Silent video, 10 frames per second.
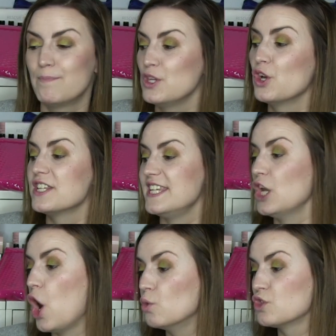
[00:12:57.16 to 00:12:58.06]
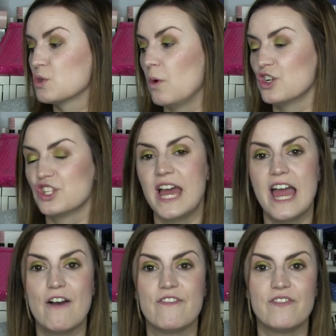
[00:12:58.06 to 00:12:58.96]
But you're going to see an old swatch
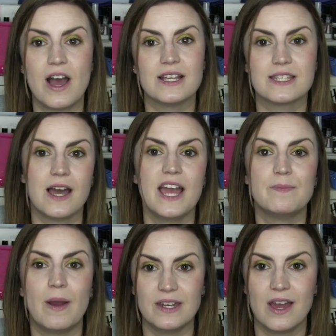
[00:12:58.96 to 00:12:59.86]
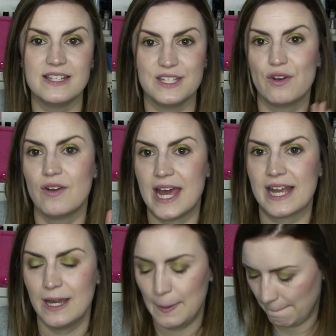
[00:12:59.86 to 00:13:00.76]
there of Fireside by 90
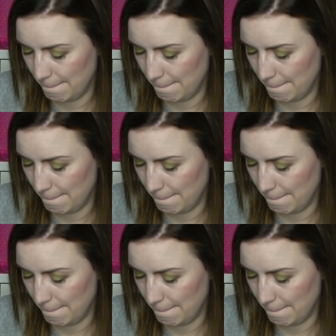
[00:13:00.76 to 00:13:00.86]
Lacquer.